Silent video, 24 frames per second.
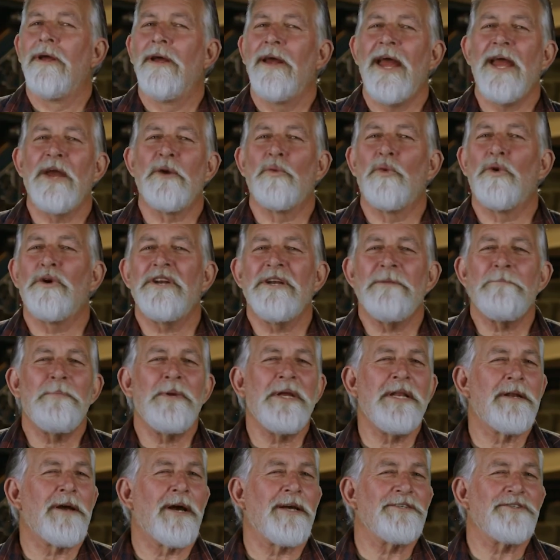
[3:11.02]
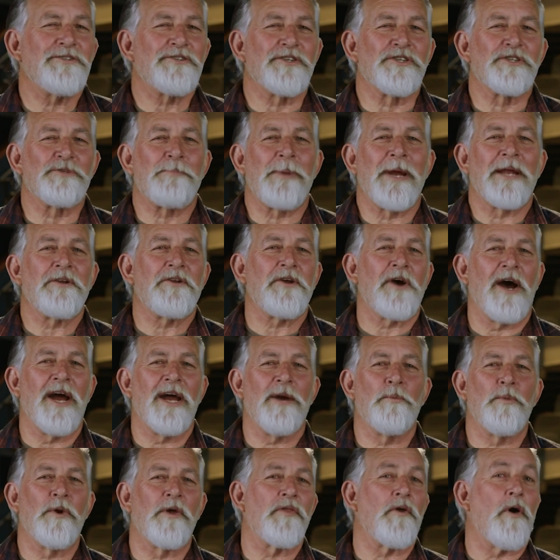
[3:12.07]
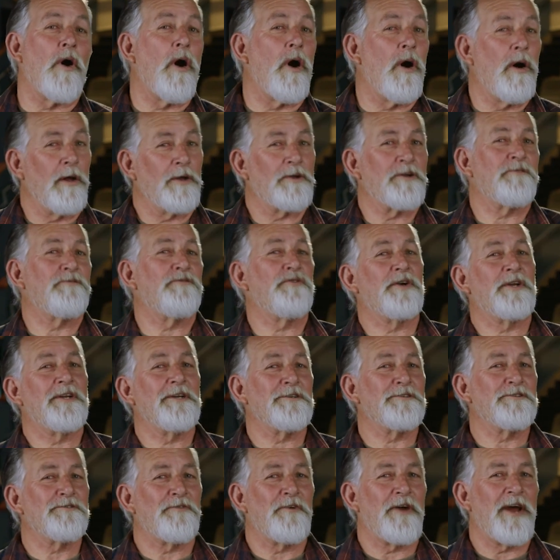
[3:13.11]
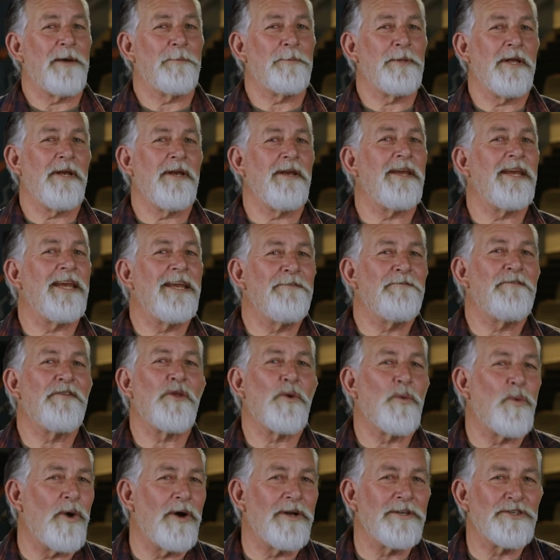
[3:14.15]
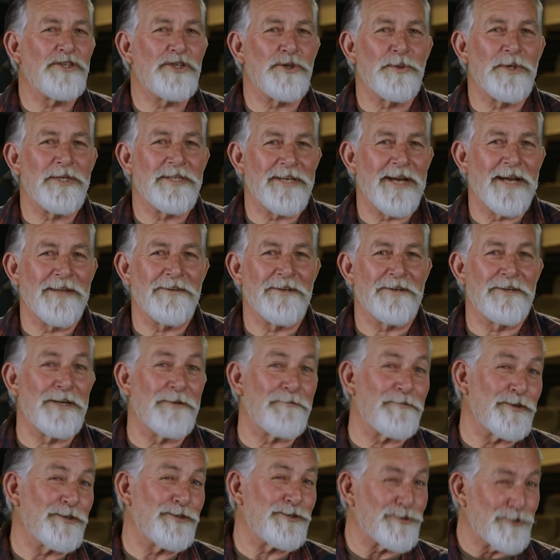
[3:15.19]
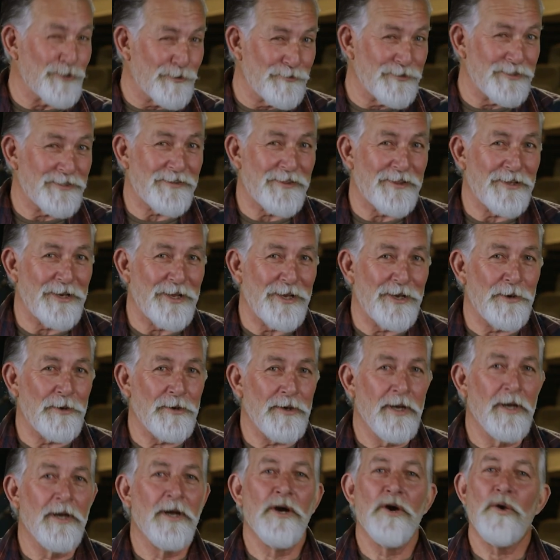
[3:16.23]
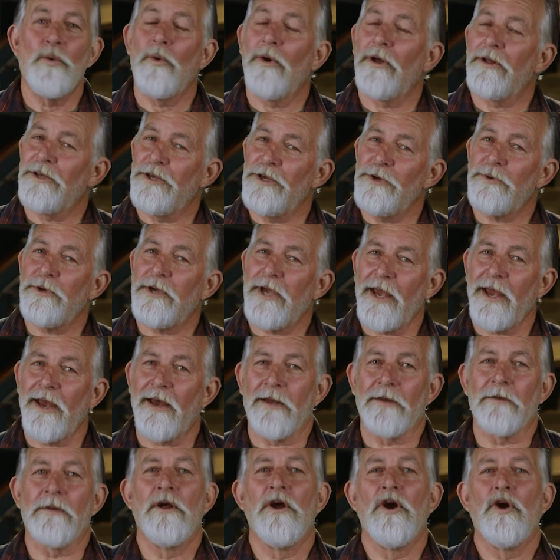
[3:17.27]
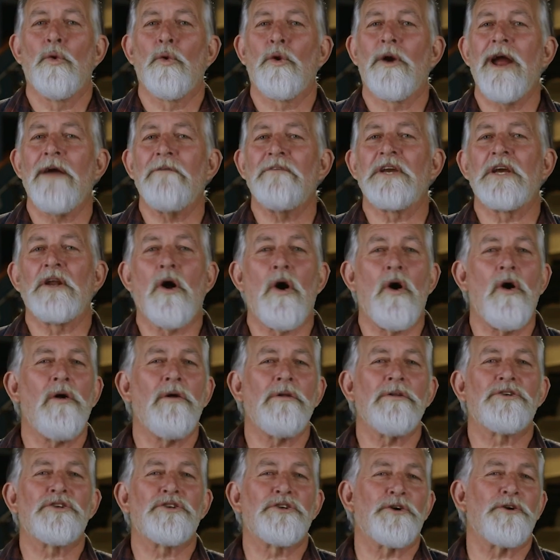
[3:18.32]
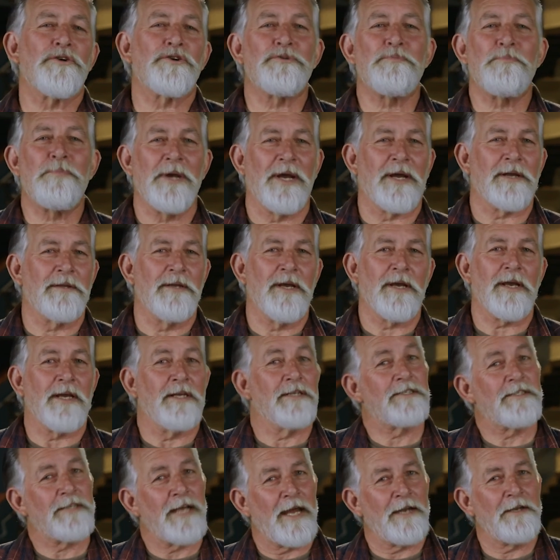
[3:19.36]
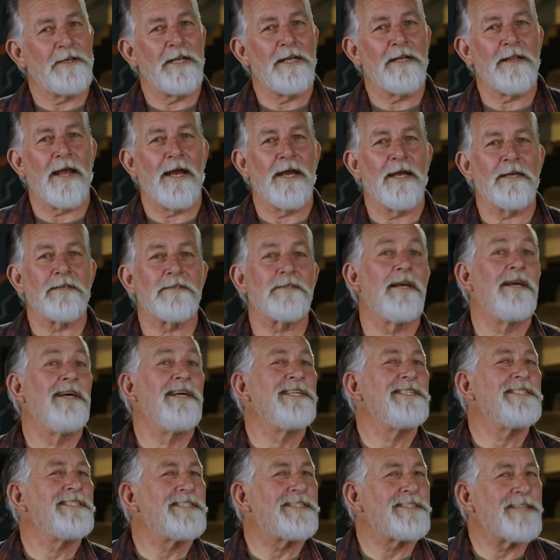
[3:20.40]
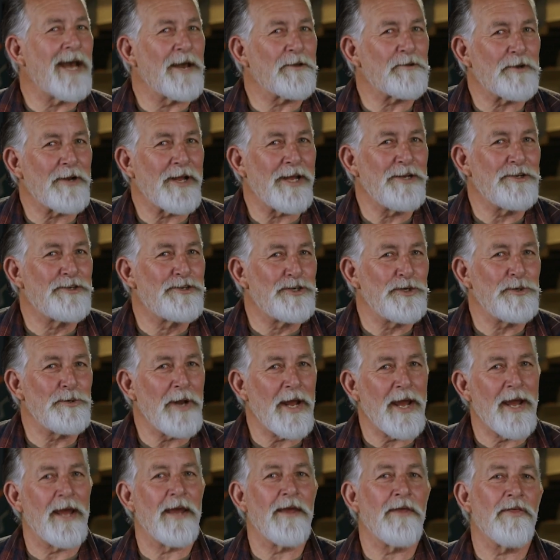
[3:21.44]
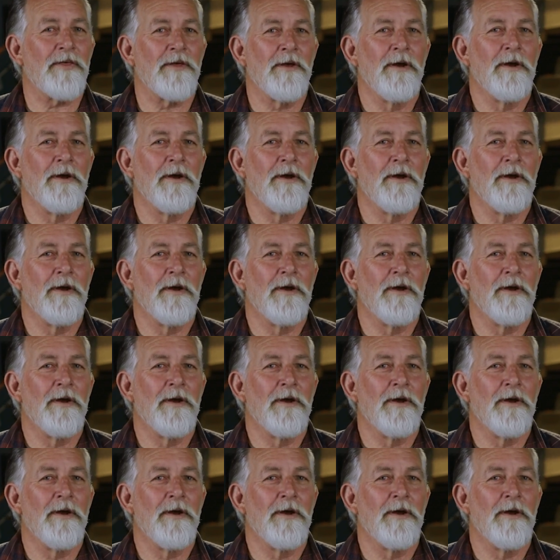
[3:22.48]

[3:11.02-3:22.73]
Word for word: Hey, wouldn't it be nice to spend time with all your Foothills family, even the ones who attend a different service than you? Well, you can. We're having an all church picnic at Santee Lakes Saturday, June 8th,